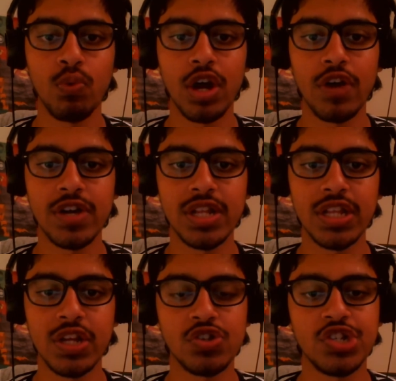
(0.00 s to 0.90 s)
whatever,
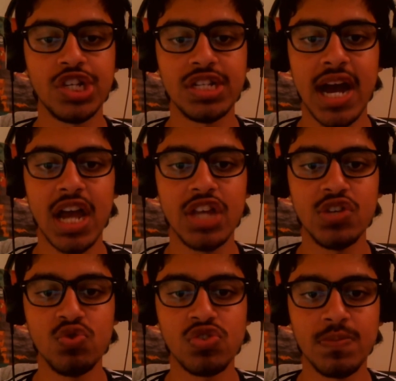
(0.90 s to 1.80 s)
and, she died
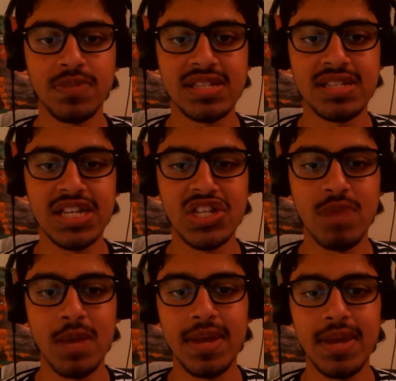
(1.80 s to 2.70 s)
due to some disease or
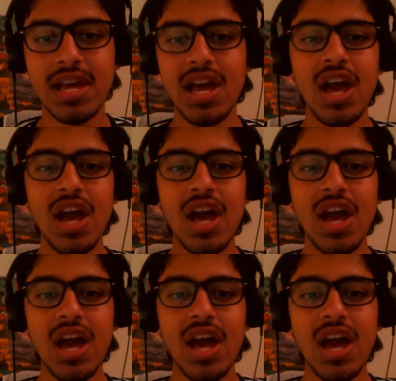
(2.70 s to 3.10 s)
maybe